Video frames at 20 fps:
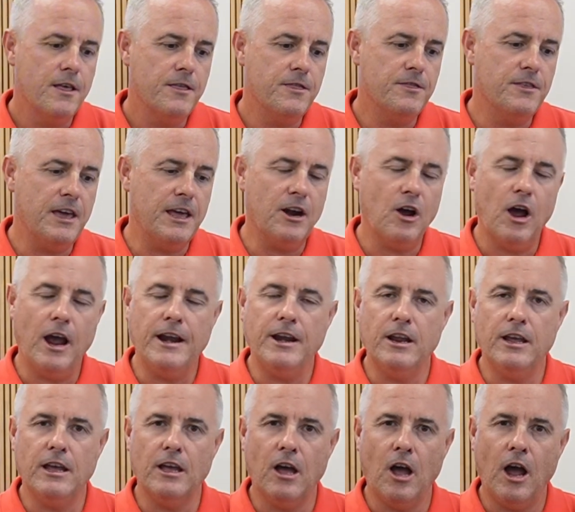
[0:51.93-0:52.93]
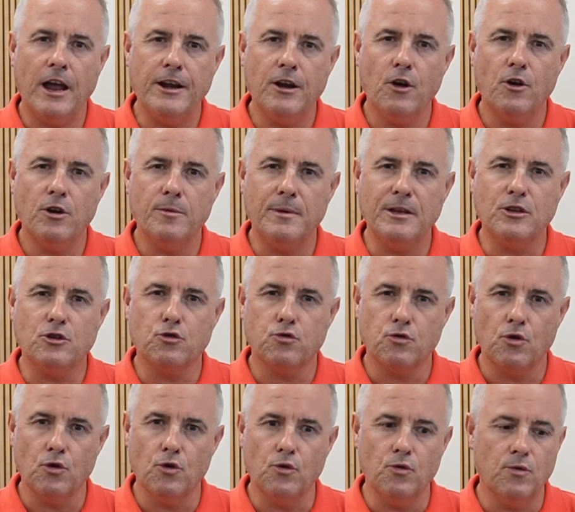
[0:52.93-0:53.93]
that I know to be
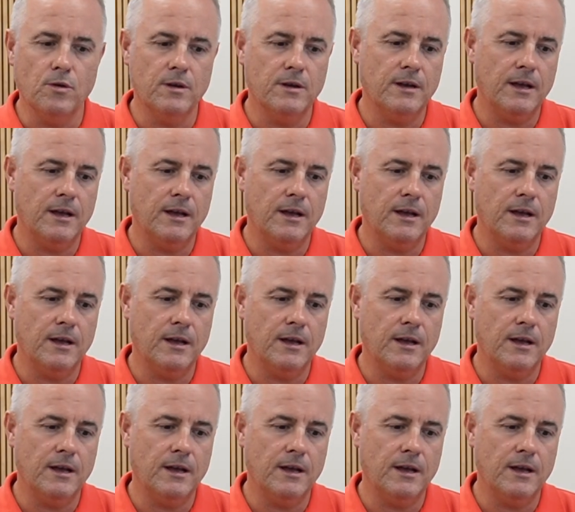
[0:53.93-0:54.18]
true,